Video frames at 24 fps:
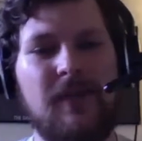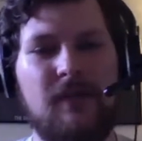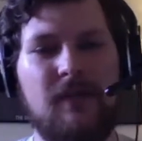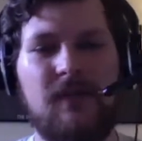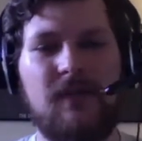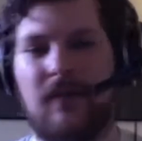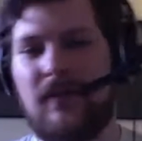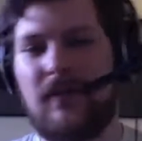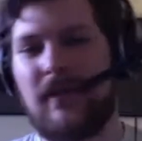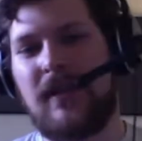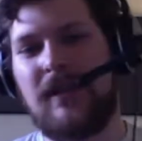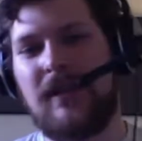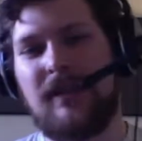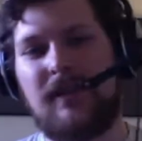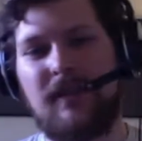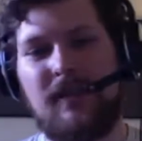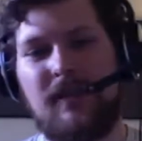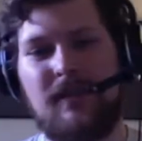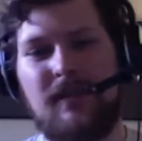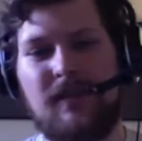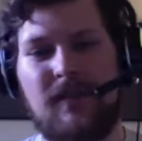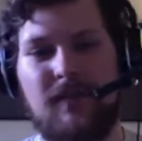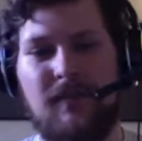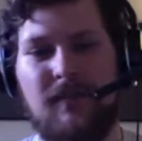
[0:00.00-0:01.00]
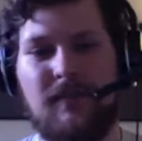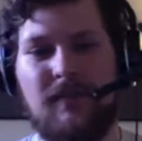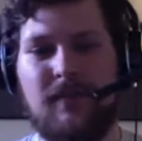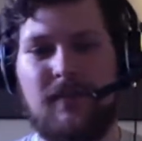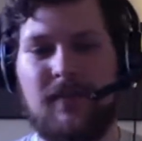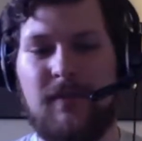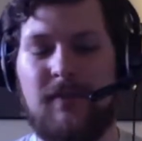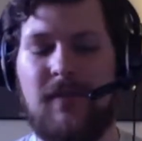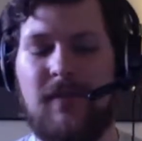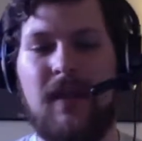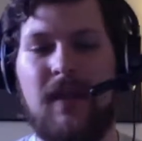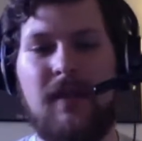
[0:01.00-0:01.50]
You still need some
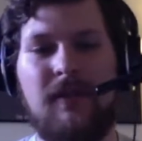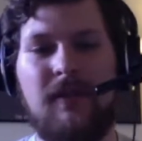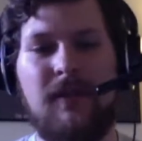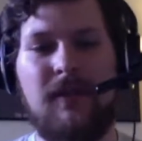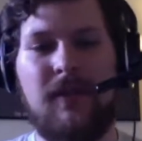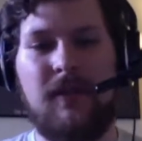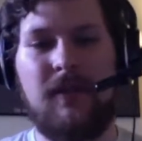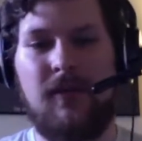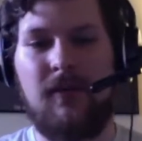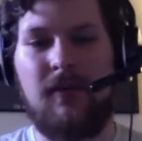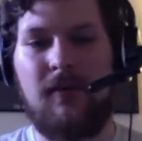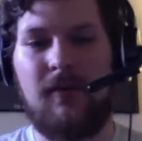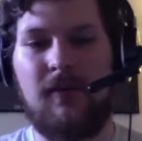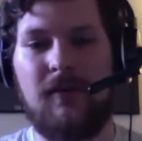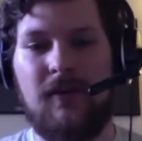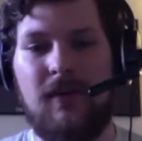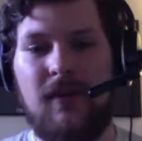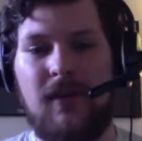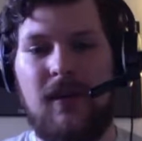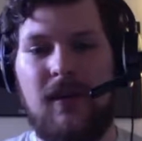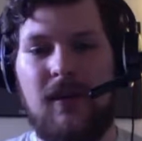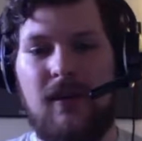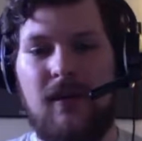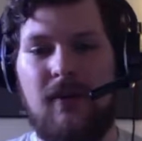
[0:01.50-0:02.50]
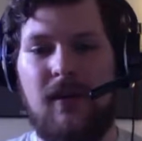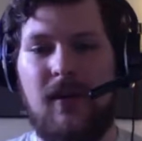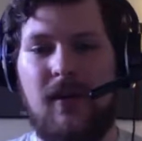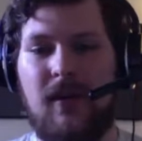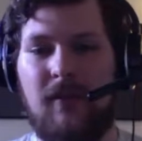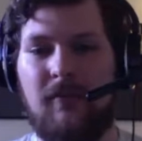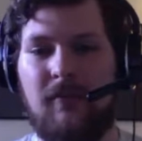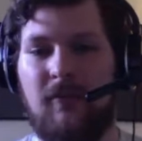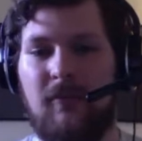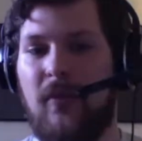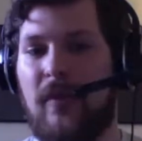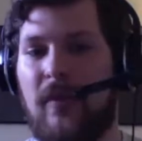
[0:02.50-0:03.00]
native code,
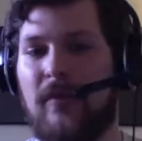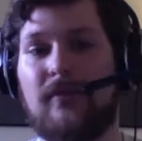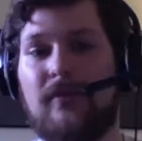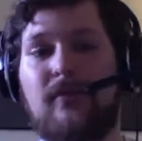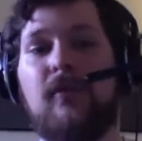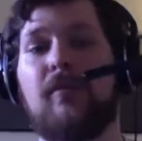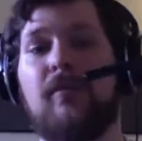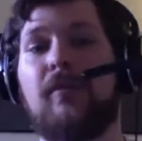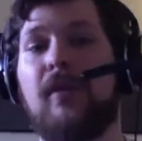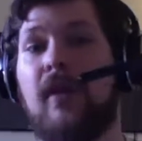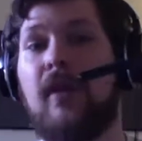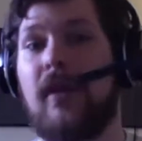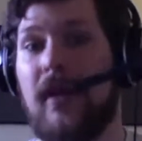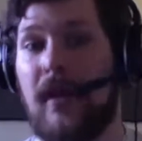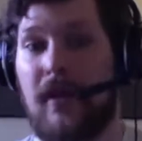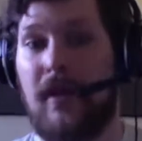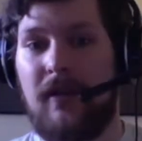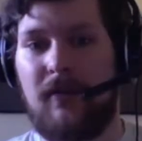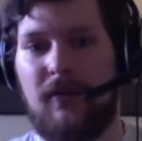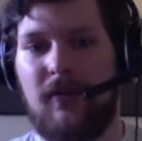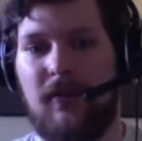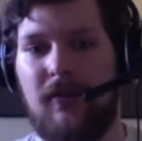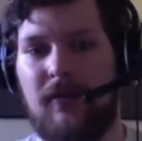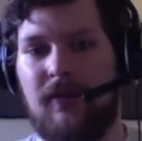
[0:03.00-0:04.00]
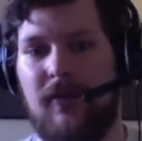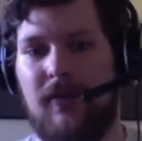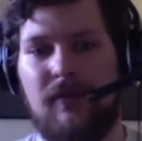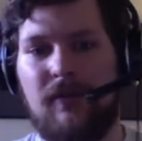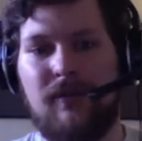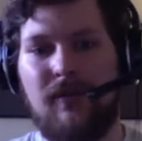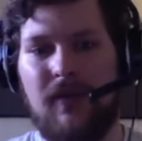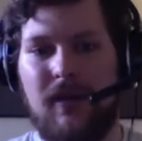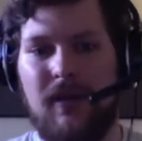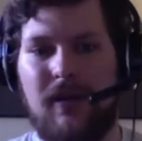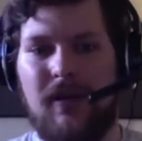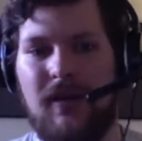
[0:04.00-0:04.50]
whether it's through a plugin or
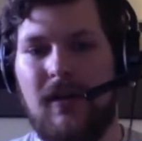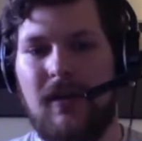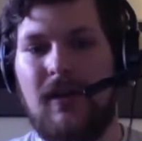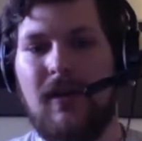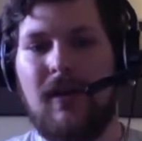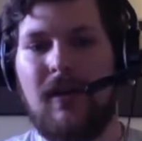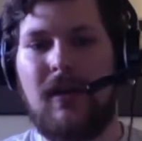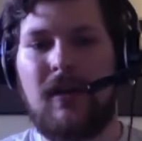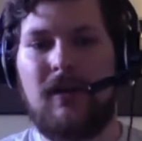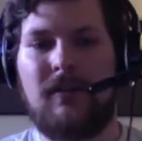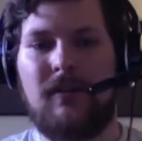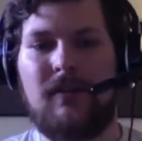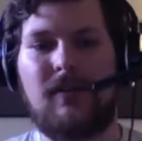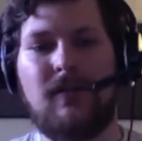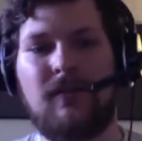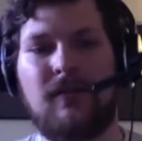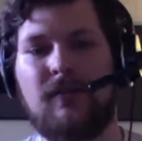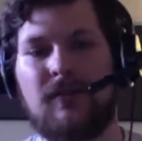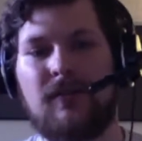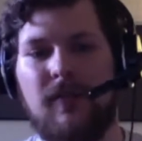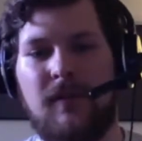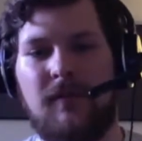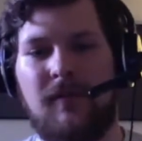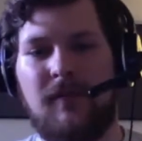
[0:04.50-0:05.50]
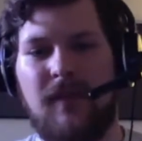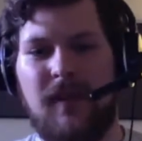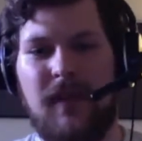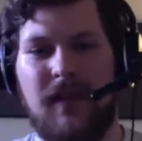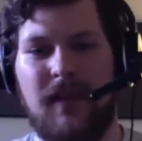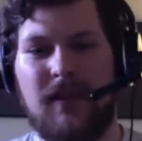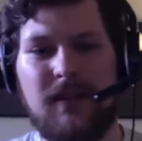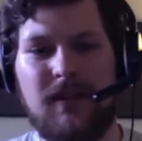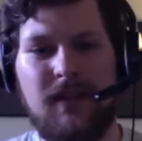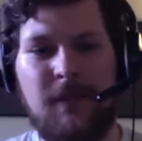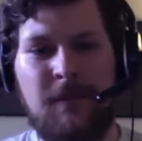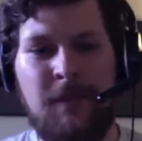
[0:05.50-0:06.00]
self-written, to do some
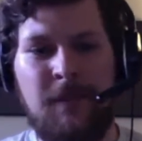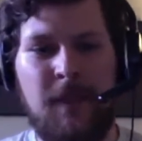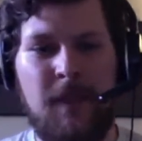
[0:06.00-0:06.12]
things.